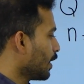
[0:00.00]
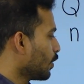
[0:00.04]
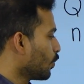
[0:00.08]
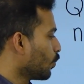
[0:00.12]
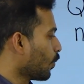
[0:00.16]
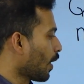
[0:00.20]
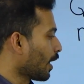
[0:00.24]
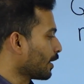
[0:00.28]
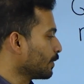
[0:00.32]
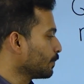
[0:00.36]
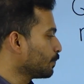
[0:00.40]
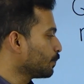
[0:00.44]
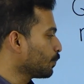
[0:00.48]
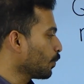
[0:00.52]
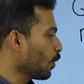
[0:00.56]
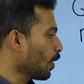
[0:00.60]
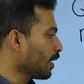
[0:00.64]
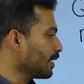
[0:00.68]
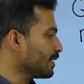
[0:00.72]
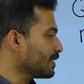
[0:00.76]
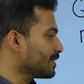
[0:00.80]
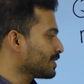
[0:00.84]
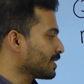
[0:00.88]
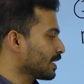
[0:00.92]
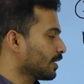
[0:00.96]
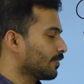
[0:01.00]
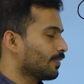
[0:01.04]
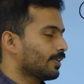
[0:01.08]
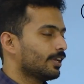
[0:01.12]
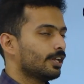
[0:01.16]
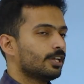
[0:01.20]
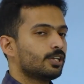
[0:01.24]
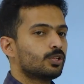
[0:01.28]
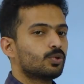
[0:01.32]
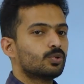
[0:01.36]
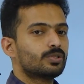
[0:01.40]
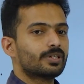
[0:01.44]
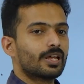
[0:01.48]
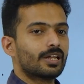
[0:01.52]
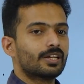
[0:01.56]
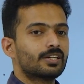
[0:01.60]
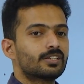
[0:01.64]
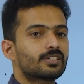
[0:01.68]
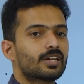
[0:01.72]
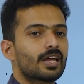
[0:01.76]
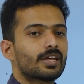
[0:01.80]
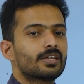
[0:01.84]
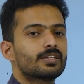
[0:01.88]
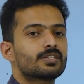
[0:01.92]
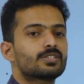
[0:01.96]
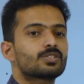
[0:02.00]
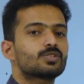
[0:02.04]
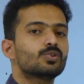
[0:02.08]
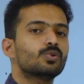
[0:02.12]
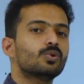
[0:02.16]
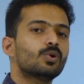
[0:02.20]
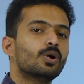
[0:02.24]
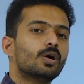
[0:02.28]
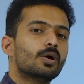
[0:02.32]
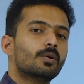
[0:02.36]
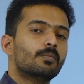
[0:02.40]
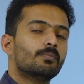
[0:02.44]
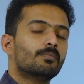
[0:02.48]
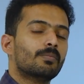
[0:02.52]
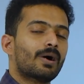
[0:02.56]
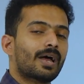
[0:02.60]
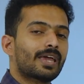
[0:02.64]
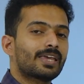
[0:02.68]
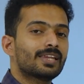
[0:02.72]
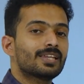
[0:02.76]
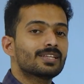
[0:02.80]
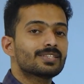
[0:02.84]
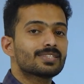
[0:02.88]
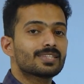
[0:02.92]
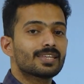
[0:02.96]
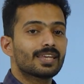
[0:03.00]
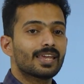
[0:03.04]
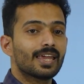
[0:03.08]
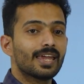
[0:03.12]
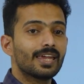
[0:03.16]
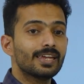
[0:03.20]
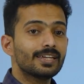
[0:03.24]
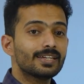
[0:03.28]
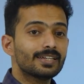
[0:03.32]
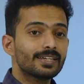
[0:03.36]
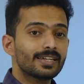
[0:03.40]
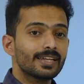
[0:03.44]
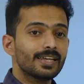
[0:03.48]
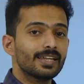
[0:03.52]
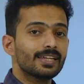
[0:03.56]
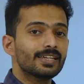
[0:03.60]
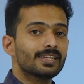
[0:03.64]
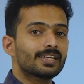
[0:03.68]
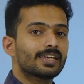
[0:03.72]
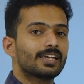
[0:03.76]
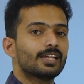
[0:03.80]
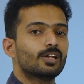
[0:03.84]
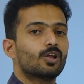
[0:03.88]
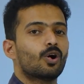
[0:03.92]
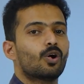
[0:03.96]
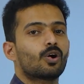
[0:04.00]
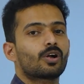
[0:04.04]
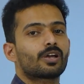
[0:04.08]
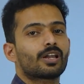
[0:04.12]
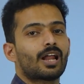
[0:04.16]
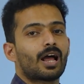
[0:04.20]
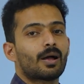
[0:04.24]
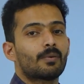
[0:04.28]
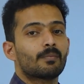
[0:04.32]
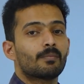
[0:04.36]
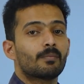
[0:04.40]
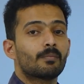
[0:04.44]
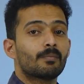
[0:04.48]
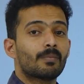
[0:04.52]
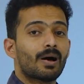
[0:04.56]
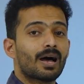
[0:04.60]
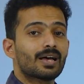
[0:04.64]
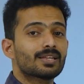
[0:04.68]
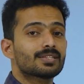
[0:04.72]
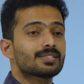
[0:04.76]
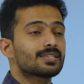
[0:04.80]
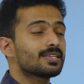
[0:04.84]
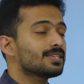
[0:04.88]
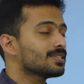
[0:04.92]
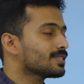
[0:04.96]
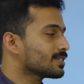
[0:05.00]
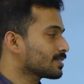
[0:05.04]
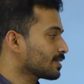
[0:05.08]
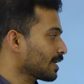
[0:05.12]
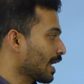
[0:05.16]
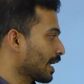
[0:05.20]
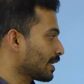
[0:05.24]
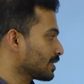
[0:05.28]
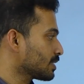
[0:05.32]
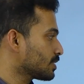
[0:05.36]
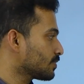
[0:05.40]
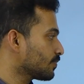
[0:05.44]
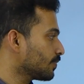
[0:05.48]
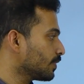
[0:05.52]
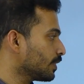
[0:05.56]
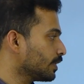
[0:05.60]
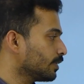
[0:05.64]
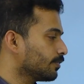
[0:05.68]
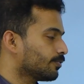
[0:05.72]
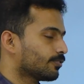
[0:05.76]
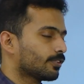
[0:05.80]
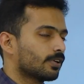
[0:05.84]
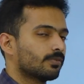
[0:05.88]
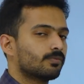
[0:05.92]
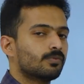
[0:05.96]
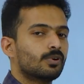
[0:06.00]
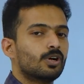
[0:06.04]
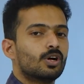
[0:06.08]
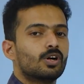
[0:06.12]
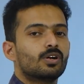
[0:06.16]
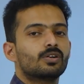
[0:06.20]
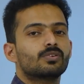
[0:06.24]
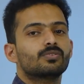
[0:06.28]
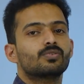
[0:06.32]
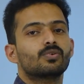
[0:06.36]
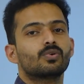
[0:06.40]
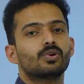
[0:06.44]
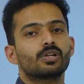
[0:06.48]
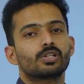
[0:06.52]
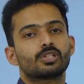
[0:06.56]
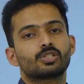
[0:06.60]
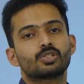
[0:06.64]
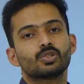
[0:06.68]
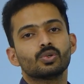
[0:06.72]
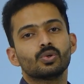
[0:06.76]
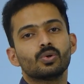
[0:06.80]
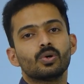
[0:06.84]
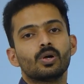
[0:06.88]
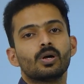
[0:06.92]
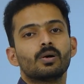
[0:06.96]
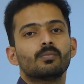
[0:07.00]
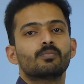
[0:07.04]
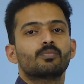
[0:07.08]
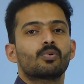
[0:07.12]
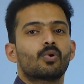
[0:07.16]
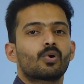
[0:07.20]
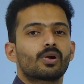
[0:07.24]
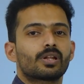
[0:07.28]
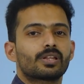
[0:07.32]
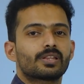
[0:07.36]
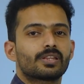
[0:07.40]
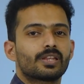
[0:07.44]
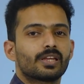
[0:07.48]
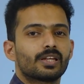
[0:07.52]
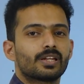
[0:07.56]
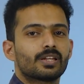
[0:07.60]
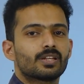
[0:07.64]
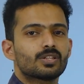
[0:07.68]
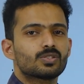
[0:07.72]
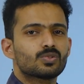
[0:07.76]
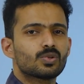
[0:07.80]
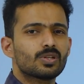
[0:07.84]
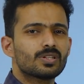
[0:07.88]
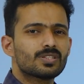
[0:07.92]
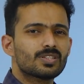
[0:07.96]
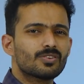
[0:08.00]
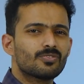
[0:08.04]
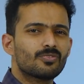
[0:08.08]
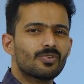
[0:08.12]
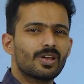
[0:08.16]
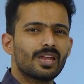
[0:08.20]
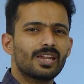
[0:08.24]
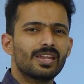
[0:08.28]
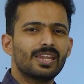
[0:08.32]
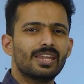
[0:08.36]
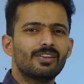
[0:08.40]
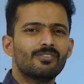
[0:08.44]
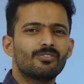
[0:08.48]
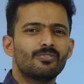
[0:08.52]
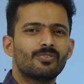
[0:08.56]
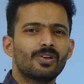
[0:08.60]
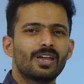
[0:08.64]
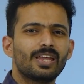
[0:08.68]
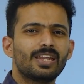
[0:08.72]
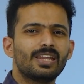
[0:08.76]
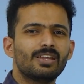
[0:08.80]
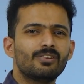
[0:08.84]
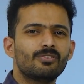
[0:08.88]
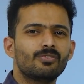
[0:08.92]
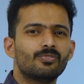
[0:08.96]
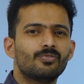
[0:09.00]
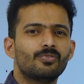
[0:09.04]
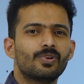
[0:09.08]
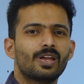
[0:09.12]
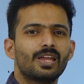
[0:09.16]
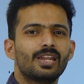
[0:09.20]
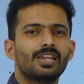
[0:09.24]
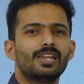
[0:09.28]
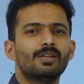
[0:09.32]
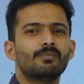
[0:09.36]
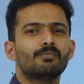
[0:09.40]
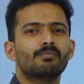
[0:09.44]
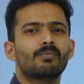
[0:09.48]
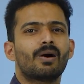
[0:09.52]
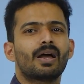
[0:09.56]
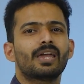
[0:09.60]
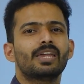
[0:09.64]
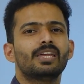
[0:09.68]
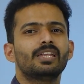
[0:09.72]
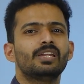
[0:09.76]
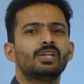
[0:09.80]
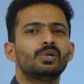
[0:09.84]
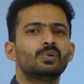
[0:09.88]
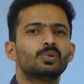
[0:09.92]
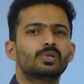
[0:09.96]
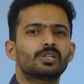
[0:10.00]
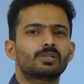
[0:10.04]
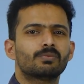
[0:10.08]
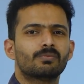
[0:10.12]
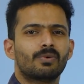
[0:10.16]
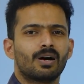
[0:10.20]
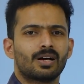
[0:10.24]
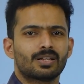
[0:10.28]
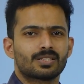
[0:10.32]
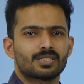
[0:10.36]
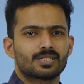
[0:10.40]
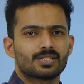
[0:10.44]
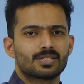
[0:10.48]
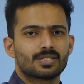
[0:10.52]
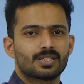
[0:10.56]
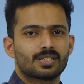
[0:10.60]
1.7 into 10 raised to minus 18 kilogram mass is transferred from wool to polythene. So it's a very minute mass.